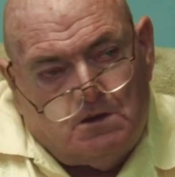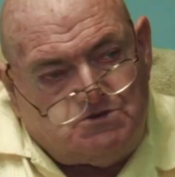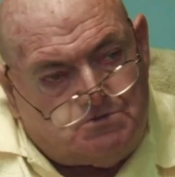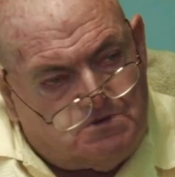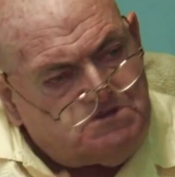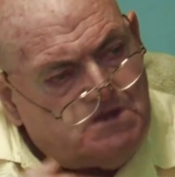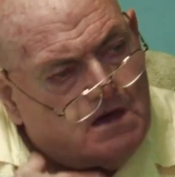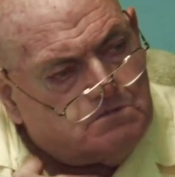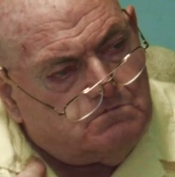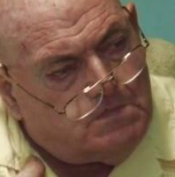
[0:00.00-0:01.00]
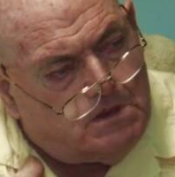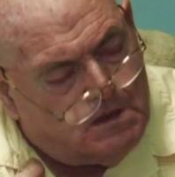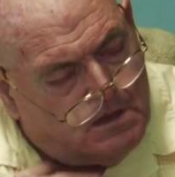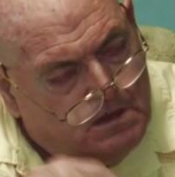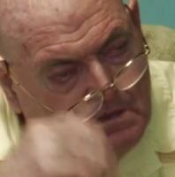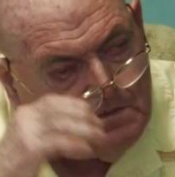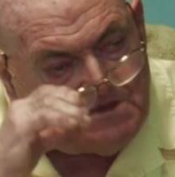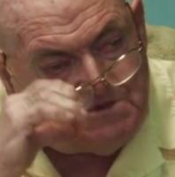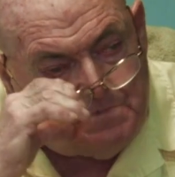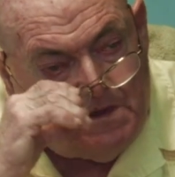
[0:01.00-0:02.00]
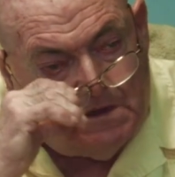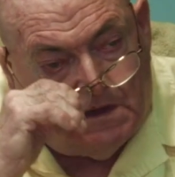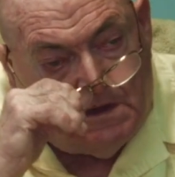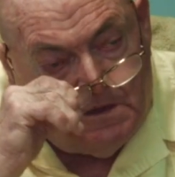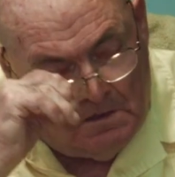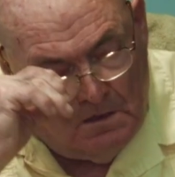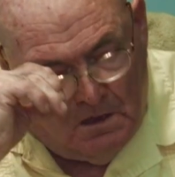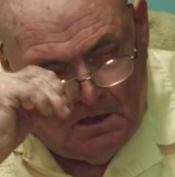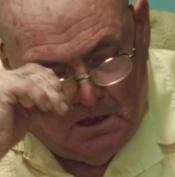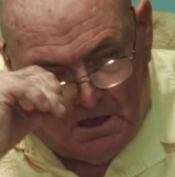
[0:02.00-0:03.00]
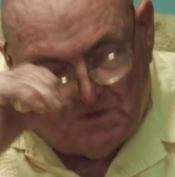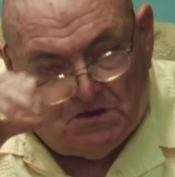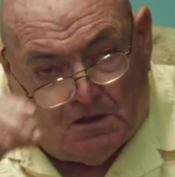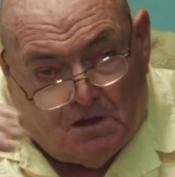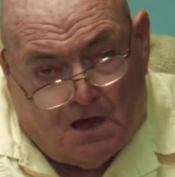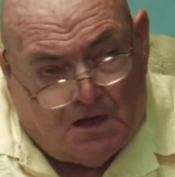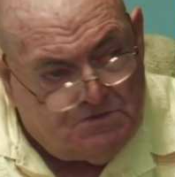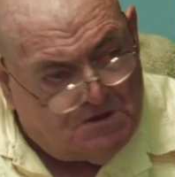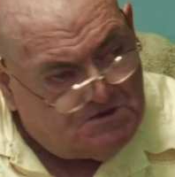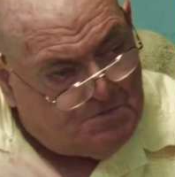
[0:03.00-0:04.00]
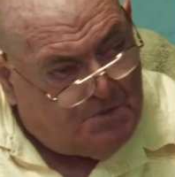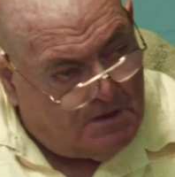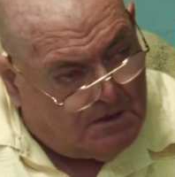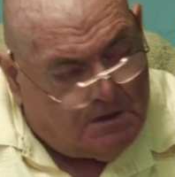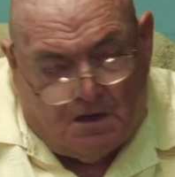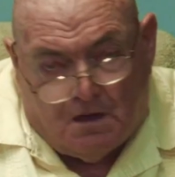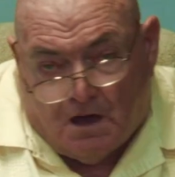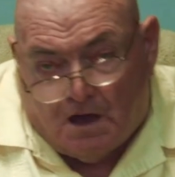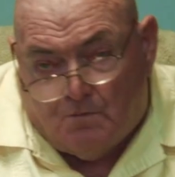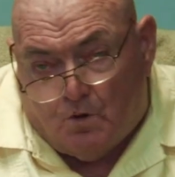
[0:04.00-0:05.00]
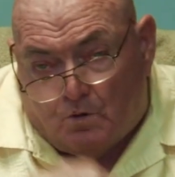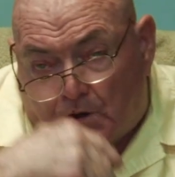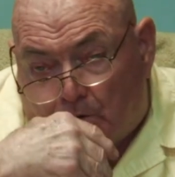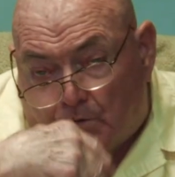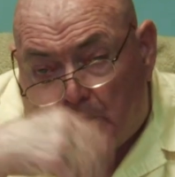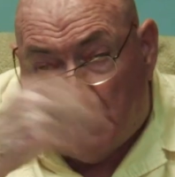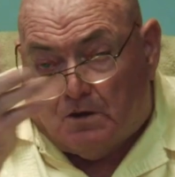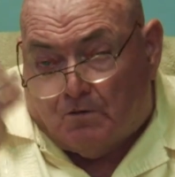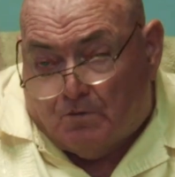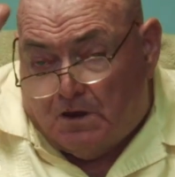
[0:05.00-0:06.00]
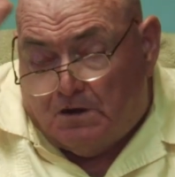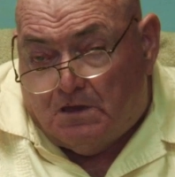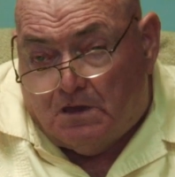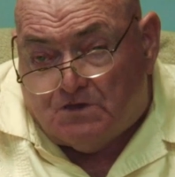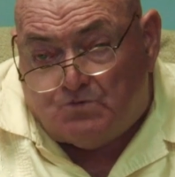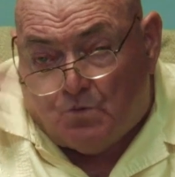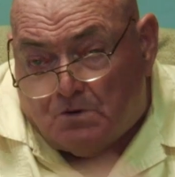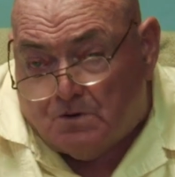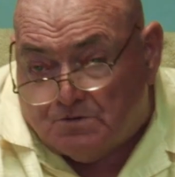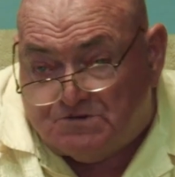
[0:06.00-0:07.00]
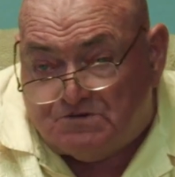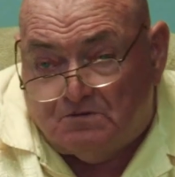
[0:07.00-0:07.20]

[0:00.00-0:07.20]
So it's not me that's speaking, it's God that's speaking. I'm only reiterating His words.